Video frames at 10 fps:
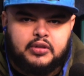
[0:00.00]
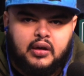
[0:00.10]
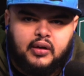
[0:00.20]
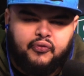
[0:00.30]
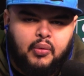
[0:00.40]

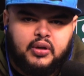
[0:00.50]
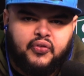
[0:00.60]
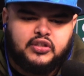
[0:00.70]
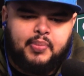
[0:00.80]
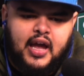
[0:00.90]
a former
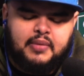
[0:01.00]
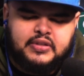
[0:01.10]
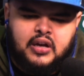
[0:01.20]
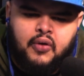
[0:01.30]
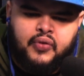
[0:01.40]
defensive back
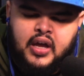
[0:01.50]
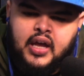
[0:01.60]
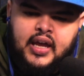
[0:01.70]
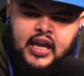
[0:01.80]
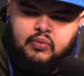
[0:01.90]
himself.
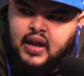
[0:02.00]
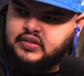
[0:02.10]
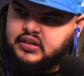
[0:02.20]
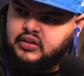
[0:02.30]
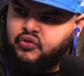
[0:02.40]
He ranks
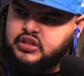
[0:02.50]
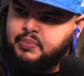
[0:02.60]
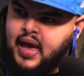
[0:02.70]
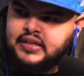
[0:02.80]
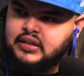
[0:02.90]
like the defensive
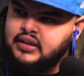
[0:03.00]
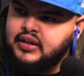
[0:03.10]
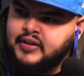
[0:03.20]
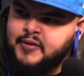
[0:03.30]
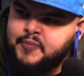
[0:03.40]
backs in the
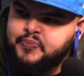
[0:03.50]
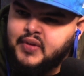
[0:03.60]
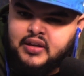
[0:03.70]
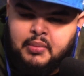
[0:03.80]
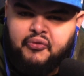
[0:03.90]
league.
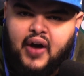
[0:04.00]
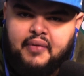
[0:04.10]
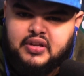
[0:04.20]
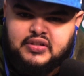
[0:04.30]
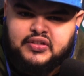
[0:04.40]
Number
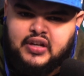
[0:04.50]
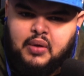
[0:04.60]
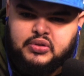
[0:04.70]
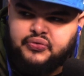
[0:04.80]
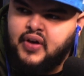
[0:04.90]
5 on his list today
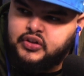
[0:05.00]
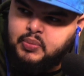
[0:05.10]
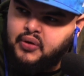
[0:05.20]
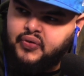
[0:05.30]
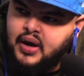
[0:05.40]
was Fatu
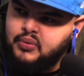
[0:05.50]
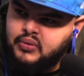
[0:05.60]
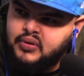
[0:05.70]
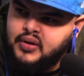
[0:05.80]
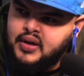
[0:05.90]
Melifonwu,
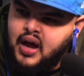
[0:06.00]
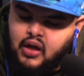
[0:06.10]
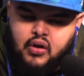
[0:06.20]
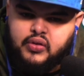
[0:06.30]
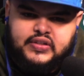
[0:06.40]

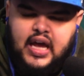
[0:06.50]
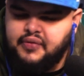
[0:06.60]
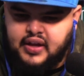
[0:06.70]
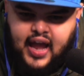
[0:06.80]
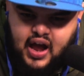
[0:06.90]
alongside
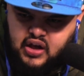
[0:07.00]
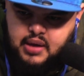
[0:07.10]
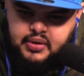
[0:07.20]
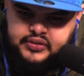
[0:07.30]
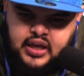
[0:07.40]
of a Kyle
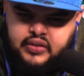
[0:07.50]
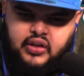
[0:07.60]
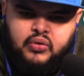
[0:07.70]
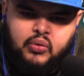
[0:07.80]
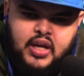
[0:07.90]
Hamilton,
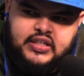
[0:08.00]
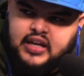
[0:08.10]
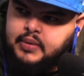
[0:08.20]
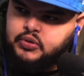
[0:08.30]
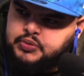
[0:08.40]
and the rest of
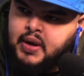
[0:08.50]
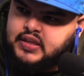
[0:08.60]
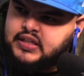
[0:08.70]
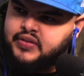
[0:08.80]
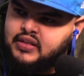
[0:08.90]
the names you expect
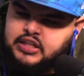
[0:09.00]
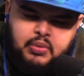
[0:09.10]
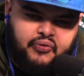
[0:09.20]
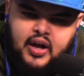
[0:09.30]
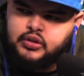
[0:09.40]
to see on that list.
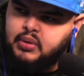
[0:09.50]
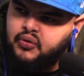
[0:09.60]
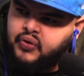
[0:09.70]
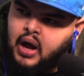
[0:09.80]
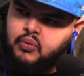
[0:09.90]
But Fatu
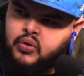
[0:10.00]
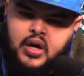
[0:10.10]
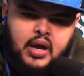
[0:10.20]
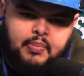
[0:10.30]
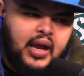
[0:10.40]
Melifonwu
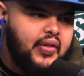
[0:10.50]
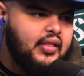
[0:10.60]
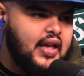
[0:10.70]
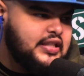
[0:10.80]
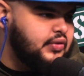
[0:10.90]
being on
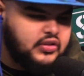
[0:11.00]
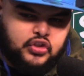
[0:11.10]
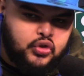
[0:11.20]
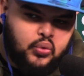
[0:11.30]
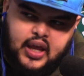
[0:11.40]
that list after
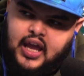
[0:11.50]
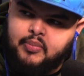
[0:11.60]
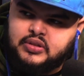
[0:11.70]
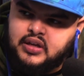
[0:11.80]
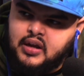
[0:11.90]
just 2
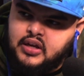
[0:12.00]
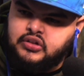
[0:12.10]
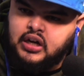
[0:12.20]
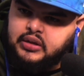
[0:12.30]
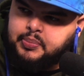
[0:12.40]
games
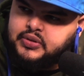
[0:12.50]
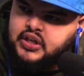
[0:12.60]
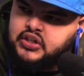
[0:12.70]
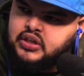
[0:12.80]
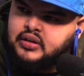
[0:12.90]
starting at the
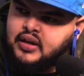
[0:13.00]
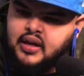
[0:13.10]
position,